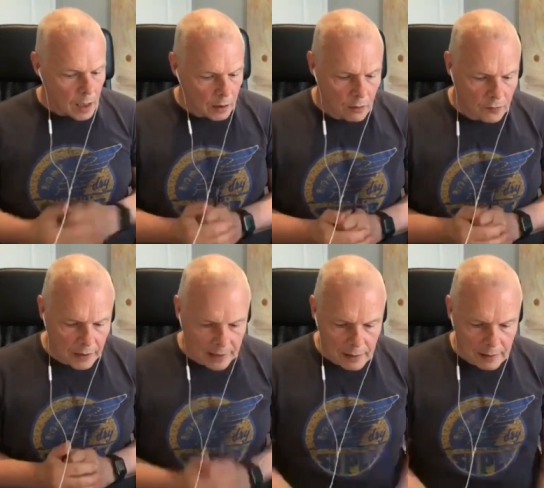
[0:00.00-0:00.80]
Carlos,
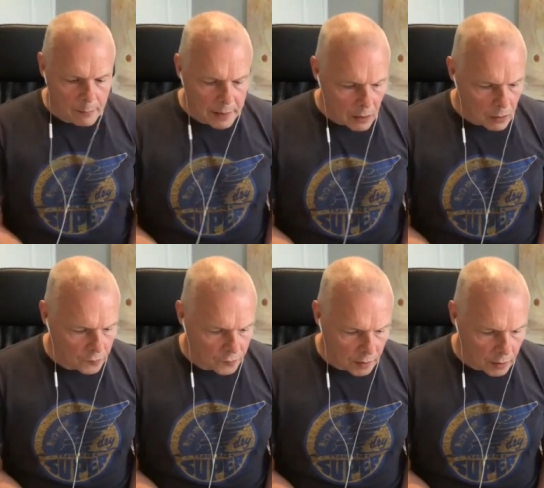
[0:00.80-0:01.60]
let, let me
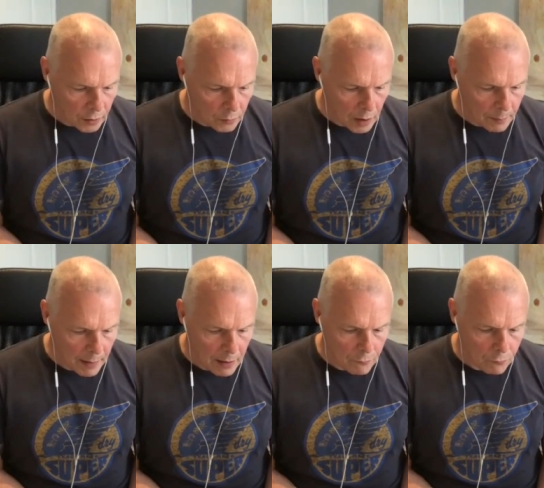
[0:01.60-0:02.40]
ask you
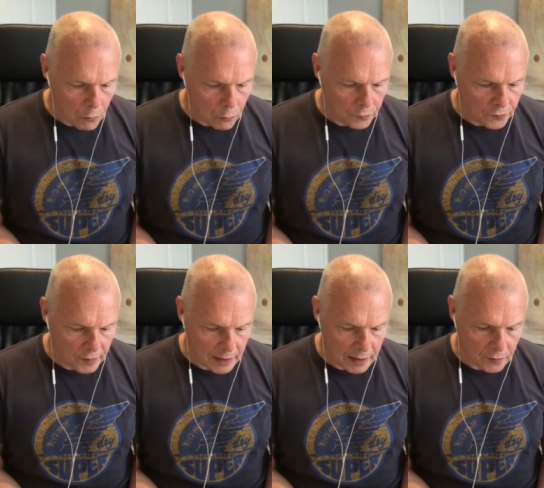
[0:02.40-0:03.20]
about rule
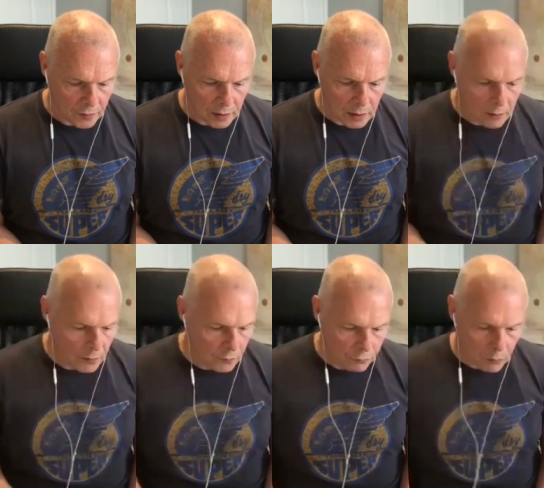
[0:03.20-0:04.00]
six. And I know
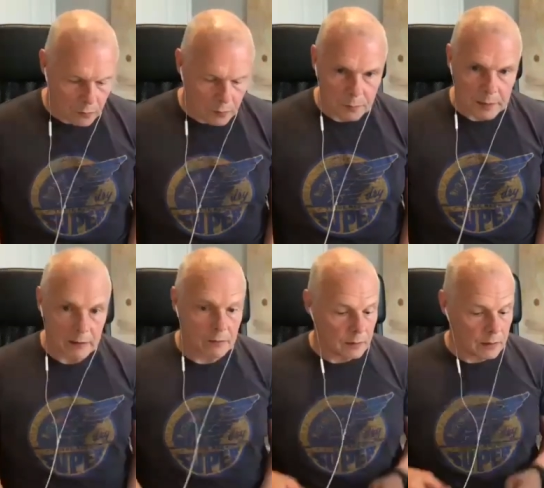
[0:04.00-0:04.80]
this rule has
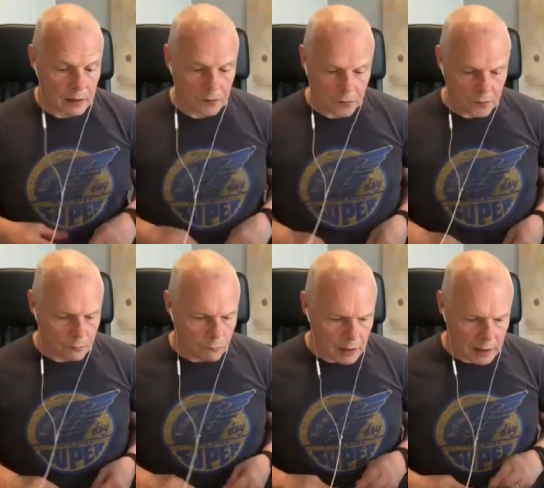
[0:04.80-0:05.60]
been, you know, as you
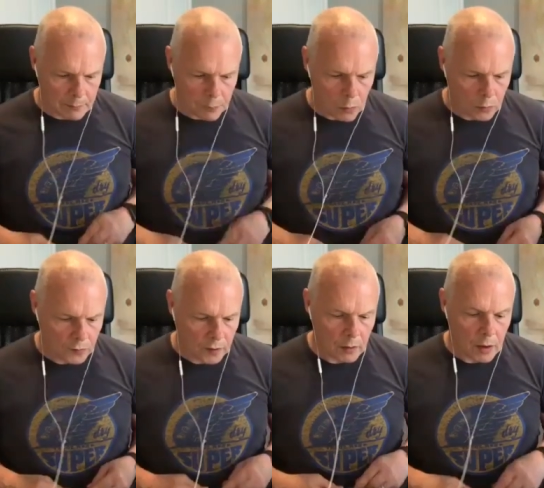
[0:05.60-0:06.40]
said, really important
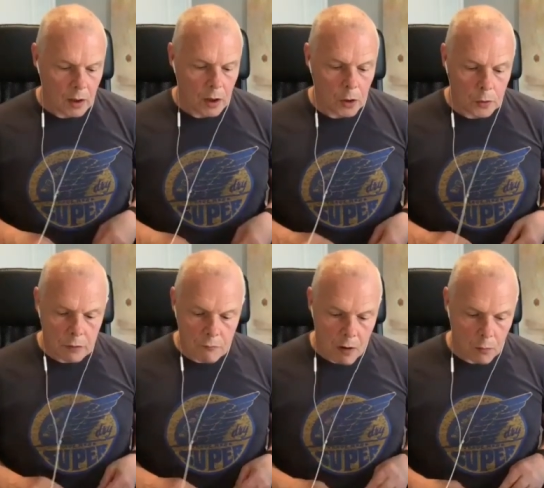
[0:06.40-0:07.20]
to you. Who
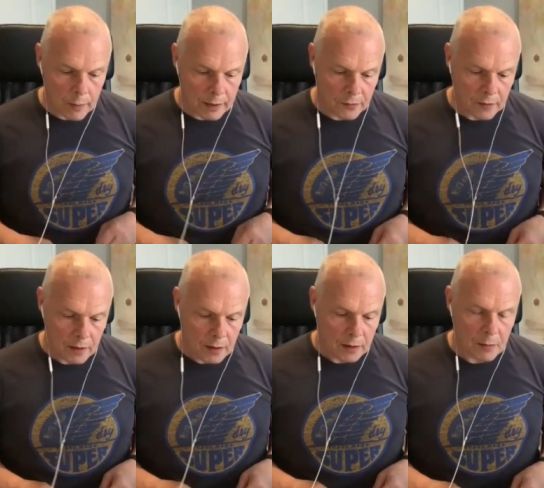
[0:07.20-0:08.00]
you roll with,
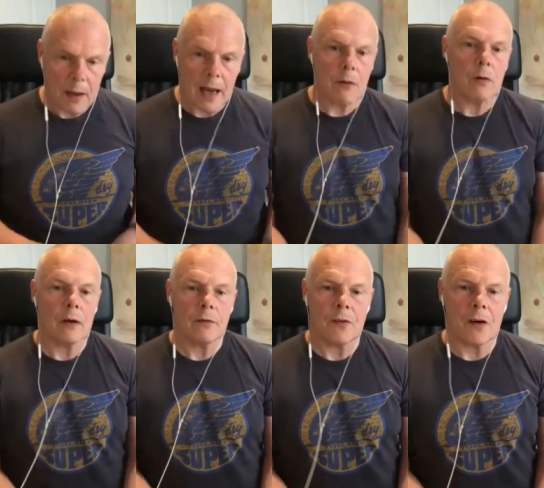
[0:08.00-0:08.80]
the power
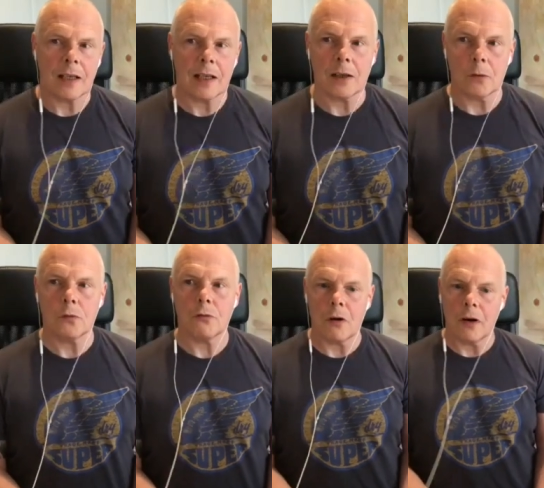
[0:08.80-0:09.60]
of mm-hmm. finding your
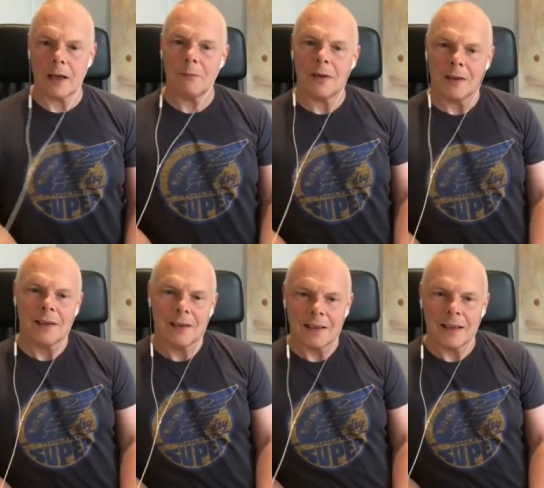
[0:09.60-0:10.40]
tribe.
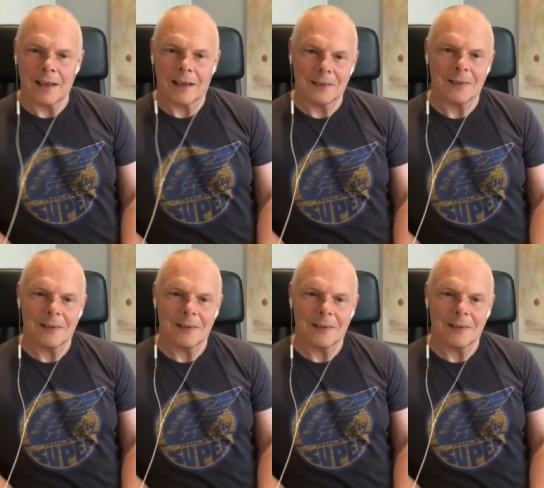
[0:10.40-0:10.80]
Yeah.